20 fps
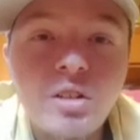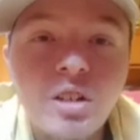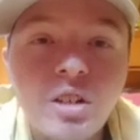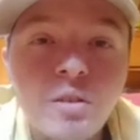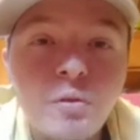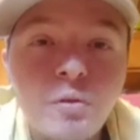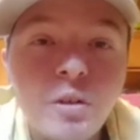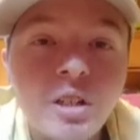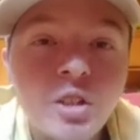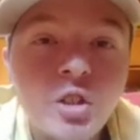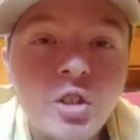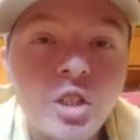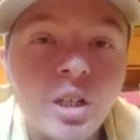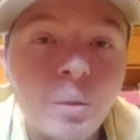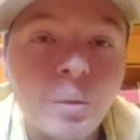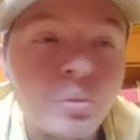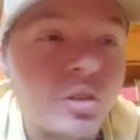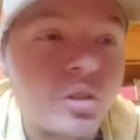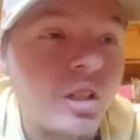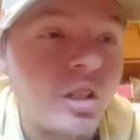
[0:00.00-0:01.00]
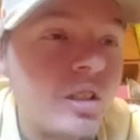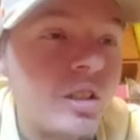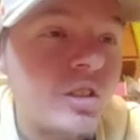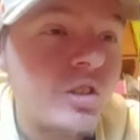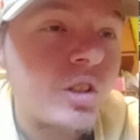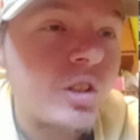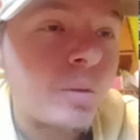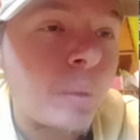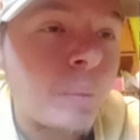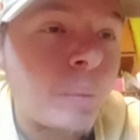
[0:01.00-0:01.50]
done finishing
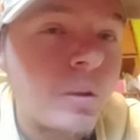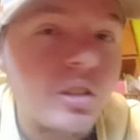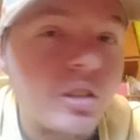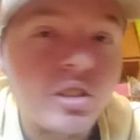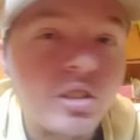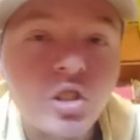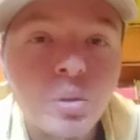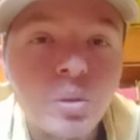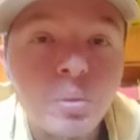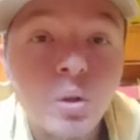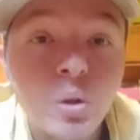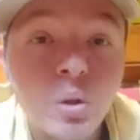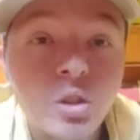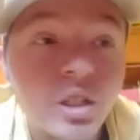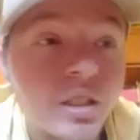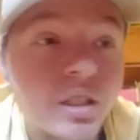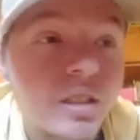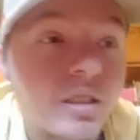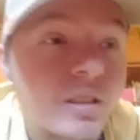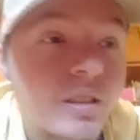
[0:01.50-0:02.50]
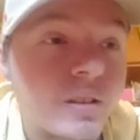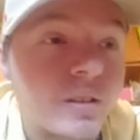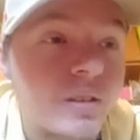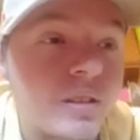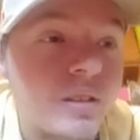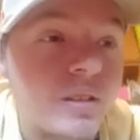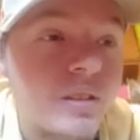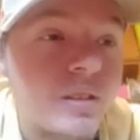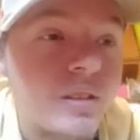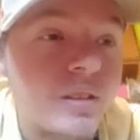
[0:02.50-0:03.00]
upstairs on my PlayStation. Go check it out.
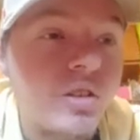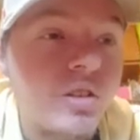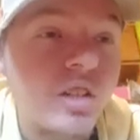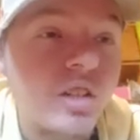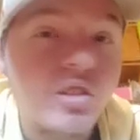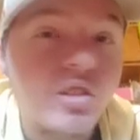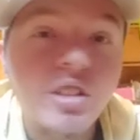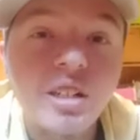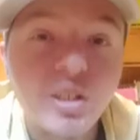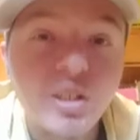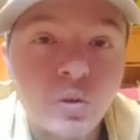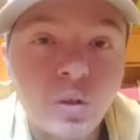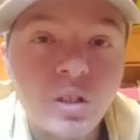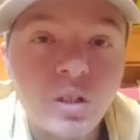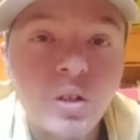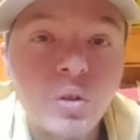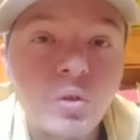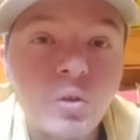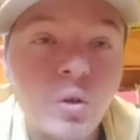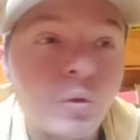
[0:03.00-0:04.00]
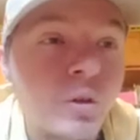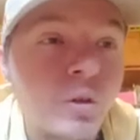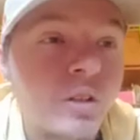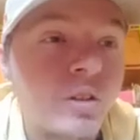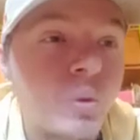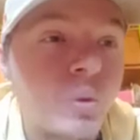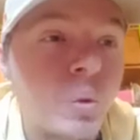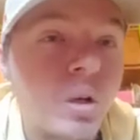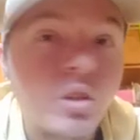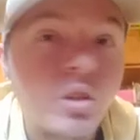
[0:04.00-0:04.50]
See you guys in the next video. Don't forget
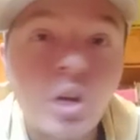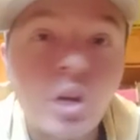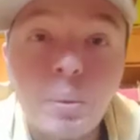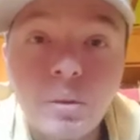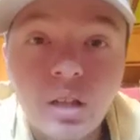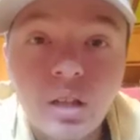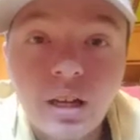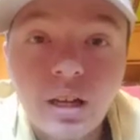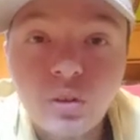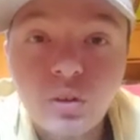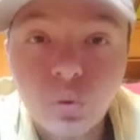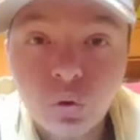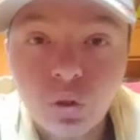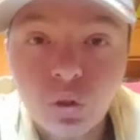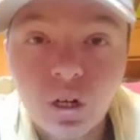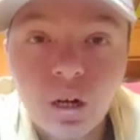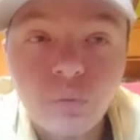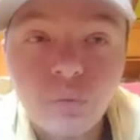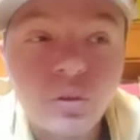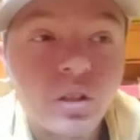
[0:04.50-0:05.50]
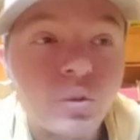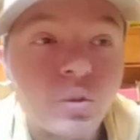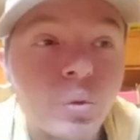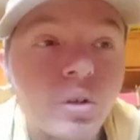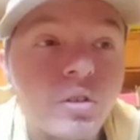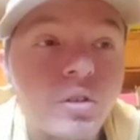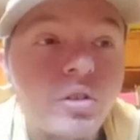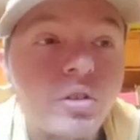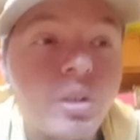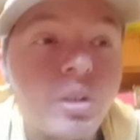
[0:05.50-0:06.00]
to uh, drop a like, subscribe if you guys
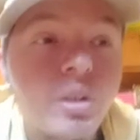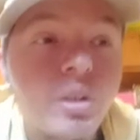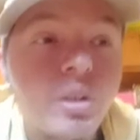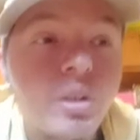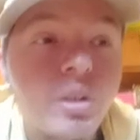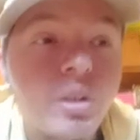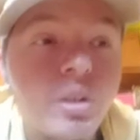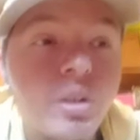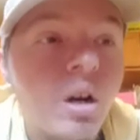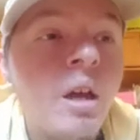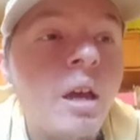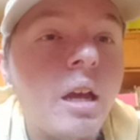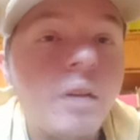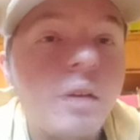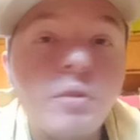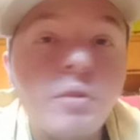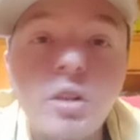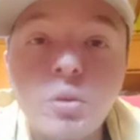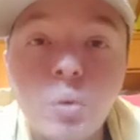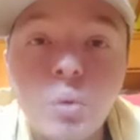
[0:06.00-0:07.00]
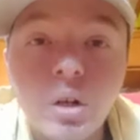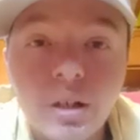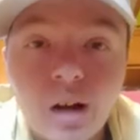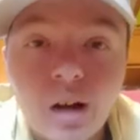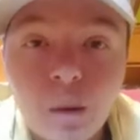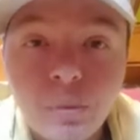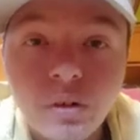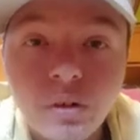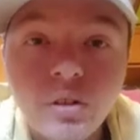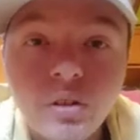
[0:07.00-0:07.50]
want to see more. If you guys want a
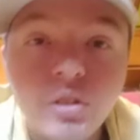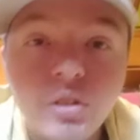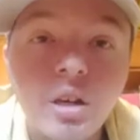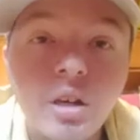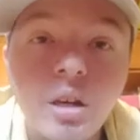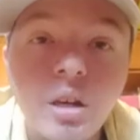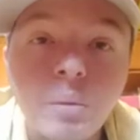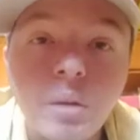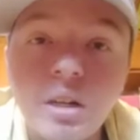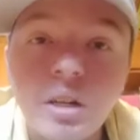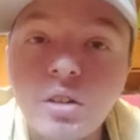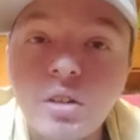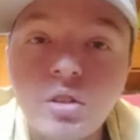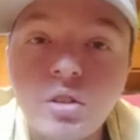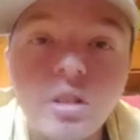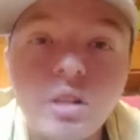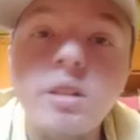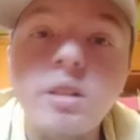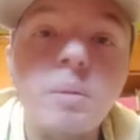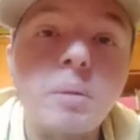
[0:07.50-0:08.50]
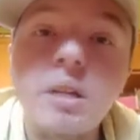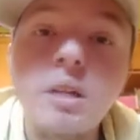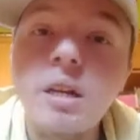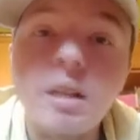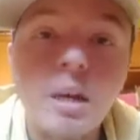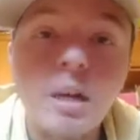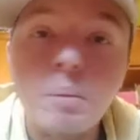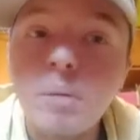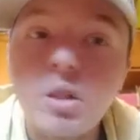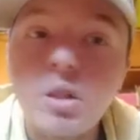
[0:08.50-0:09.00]
copy of this game, like I said in the
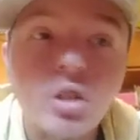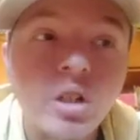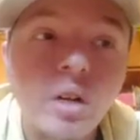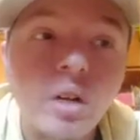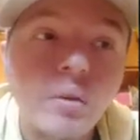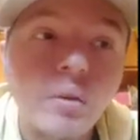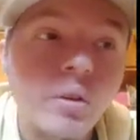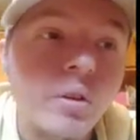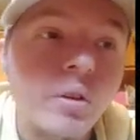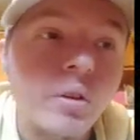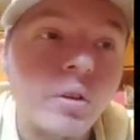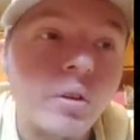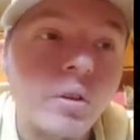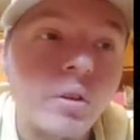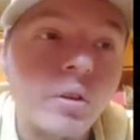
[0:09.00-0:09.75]
beginning, I mentioned everything.